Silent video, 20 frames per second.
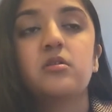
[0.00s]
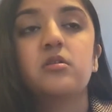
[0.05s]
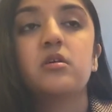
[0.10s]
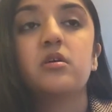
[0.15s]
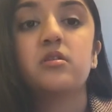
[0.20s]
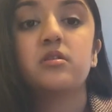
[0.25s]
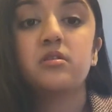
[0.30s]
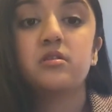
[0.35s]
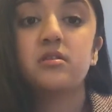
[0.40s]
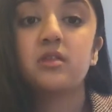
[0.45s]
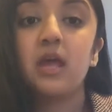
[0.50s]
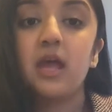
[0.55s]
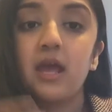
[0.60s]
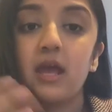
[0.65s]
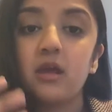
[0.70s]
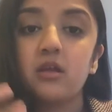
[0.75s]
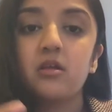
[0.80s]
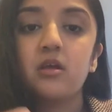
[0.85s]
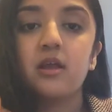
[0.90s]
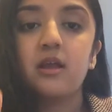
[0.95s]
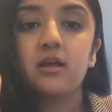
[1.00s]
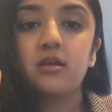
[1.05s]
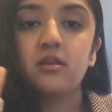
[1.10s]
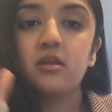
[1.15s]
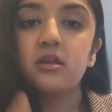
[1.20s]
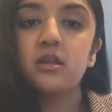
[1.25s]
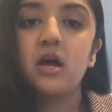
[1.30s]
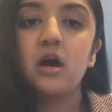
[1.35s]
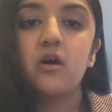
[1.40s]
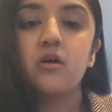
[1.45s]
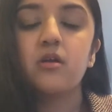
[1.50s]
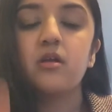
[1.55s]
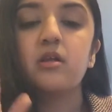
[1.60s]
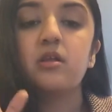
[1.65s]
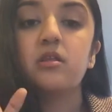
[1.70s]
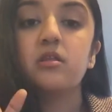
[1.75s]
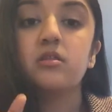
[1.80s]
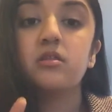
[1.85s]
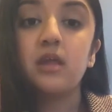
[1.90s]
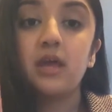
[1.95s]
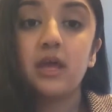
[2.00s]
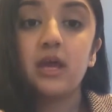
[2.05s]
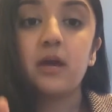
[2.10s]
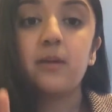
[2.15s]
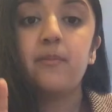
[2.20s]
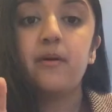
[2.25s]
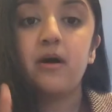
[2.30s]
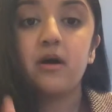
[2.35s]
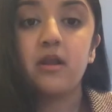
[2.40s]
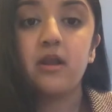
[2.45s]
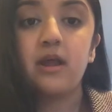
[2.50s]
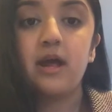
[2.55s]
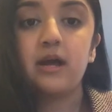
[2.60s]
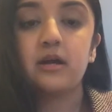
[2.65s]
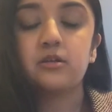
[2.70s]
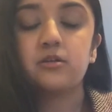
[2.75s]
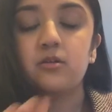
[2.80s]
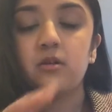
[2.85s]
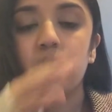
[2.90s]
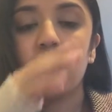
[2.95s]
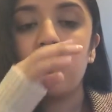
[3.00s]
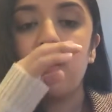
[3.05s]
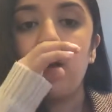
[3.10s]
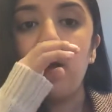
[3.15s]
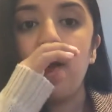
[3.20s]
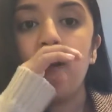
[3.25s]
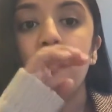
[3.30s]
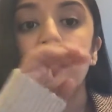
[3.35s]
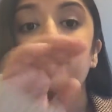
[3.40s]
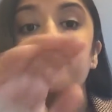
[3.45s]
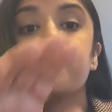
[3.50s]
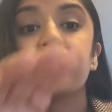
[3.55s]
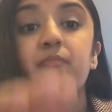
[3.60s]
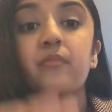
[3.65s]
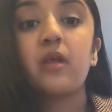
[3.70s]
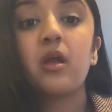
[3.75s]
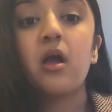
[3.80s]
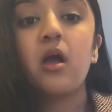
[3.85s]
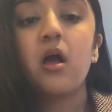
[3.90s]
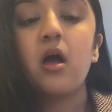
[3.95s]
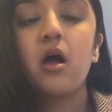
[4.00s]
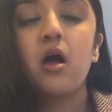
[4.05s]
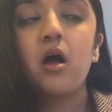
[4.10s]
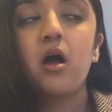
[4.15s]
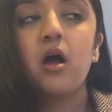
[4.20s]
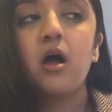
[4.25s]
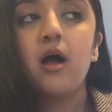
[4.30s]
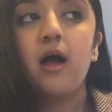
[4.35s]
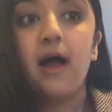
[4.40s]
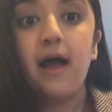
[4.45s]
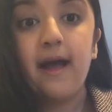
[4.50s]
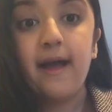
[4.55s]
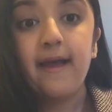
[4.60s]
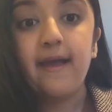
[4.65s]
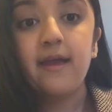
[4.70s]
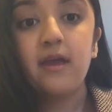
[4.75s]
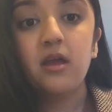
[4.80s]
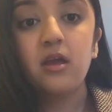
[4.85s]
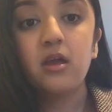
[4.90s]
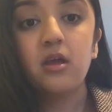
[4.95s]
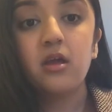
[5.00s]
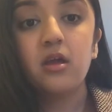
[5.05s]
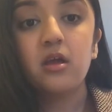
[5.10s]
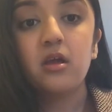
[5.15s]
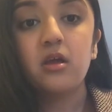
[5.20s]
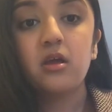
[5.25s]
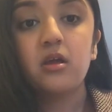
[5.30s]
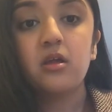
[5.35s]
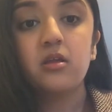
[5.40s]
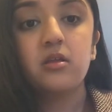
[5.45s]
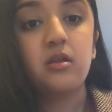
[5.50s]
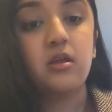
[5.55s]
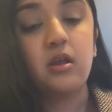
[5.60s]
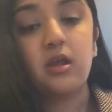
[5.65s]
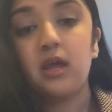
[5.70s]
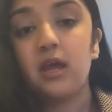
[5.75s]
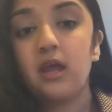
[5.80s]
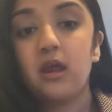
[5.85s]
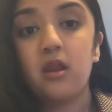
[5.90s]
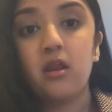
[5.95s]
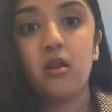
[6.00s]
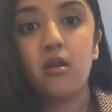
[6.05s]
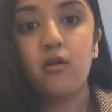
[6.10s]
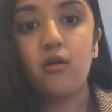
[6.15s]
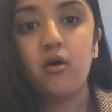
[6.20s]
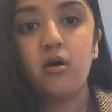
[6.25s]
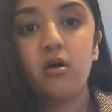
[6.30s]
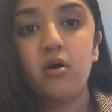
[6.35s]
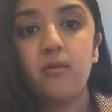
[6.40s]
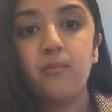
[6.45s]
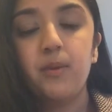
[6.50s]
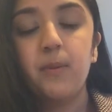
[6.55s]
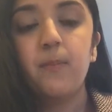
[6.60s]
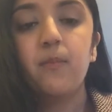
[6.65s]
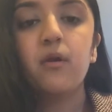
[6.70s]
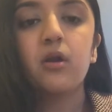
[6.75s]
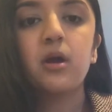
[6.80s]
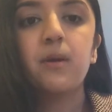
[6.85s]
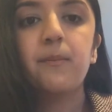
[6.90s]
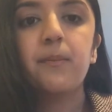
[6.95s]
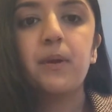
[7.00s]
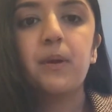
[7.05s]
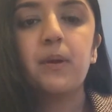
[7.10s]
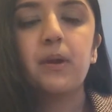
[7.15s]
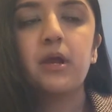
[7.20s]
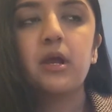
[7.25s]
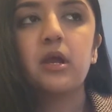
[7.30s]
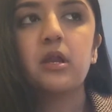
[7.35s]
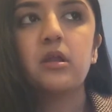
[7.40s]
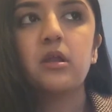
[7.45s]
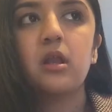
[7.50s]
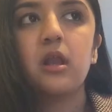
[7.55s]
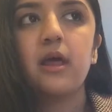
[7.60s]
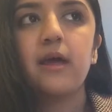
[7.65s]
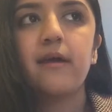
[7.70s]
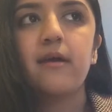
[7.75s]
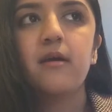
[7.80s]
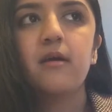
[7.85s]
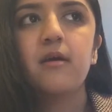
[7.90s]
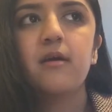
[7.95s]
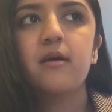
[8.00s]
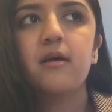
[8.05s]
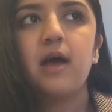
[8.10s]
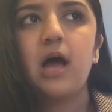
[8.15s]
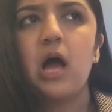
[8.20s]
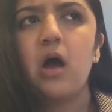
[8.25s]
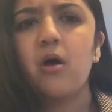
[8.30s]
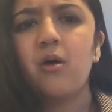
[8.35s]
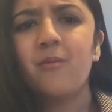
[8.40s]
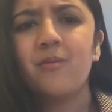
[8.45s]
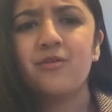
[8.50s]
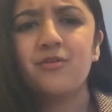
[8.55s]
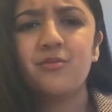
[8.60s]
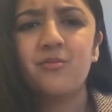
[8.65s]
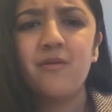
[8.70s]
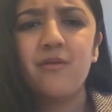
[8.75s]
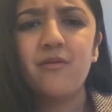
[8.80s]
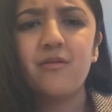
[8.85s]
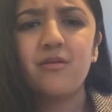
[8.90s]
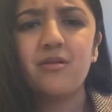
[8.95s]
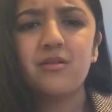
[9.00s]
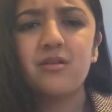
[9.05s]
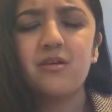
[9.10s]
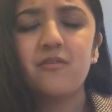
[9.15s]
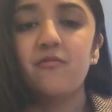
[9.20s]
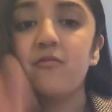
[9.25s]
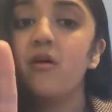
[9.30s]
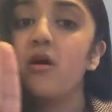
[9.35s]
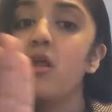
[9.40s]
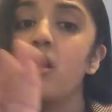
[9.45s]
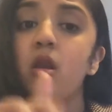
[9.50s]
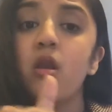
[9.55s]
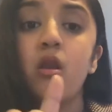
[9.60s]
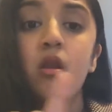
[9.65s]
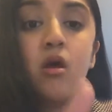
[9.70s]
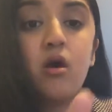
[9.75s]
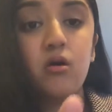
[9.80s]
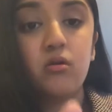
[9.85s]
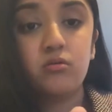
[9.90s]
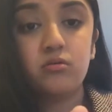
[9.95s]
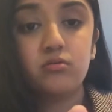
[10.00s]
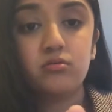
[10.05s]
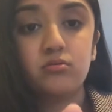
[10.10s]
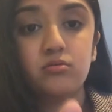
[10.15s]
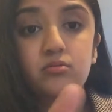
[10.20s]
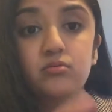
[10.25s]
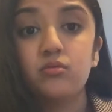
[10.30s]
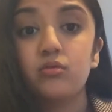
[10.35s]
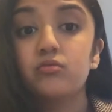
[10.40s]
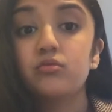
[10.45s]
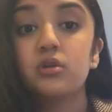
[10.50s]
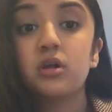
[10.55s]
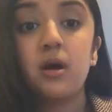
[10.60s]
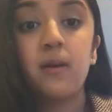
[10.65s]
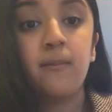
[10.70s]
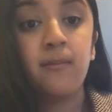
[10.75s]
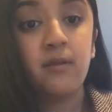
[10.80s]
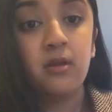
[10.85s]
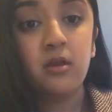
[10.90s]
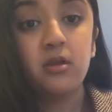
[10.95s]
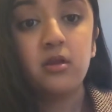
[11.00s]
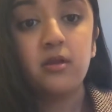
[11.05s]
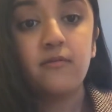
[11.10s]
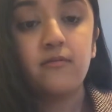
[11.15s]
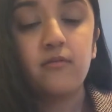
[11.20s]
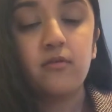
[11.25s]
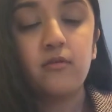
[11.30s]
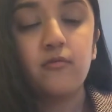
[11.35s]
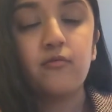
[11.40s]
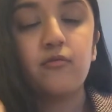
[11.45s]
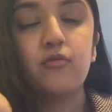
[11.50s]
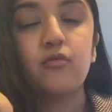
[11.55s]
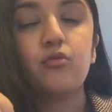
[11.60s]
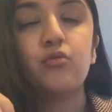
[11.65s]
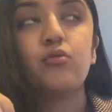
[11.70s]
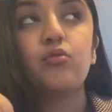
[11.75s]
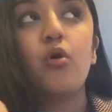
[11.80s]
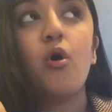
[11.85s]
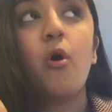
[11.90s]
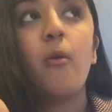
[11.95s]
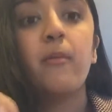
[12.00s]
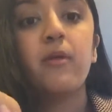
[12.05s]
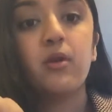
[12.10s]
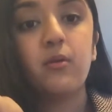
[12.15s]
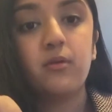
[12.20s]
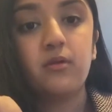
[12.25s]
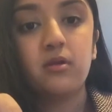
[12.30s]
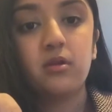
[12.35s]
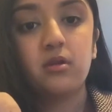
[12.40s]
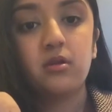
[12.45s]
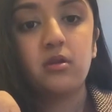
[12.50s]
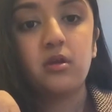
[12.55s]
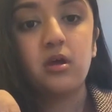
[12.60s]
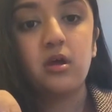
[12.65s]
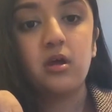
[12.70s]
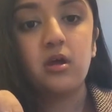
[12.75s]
to think, to like sit down and think about it. Actually, I didn't hate it at all. People are comparing it to like How I Met Your Mother and stuff. No, those are completely different for so many reasons.